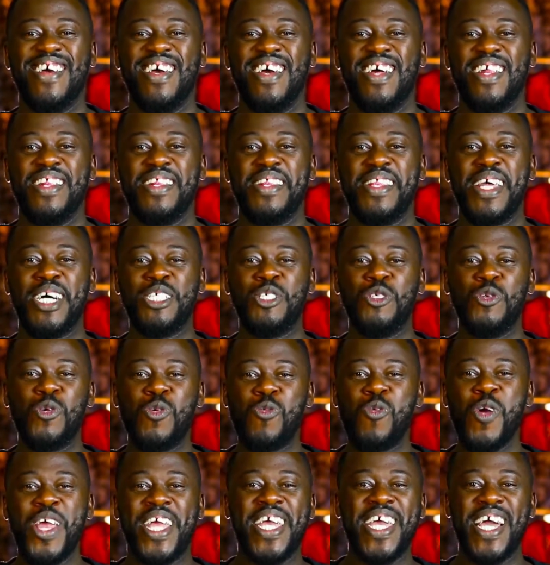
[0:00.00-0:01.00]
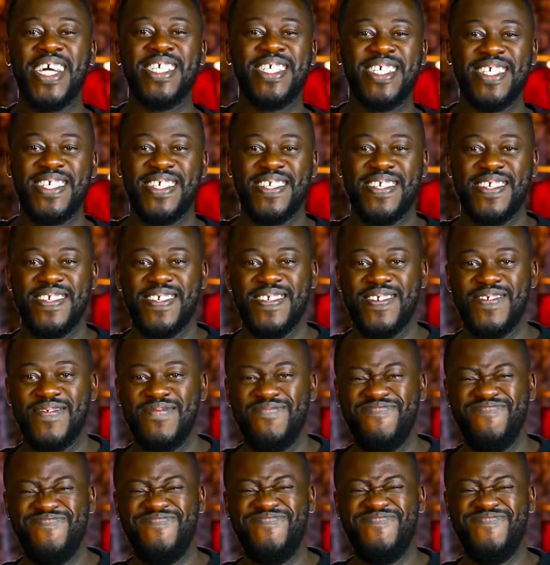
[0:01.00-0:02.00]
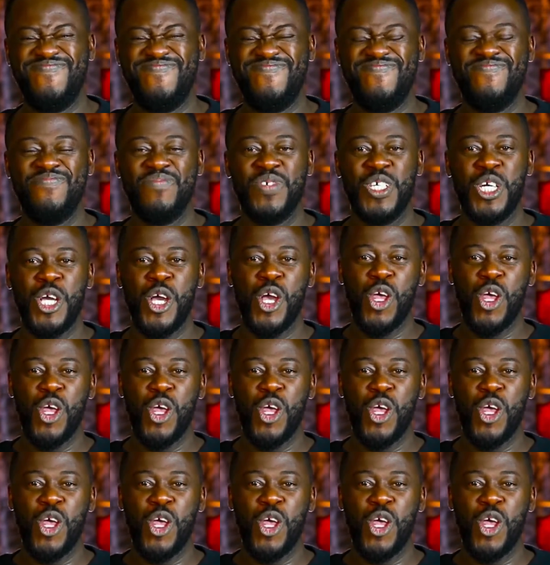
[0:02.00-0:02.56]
Wow. That you quicken. Mm. mm.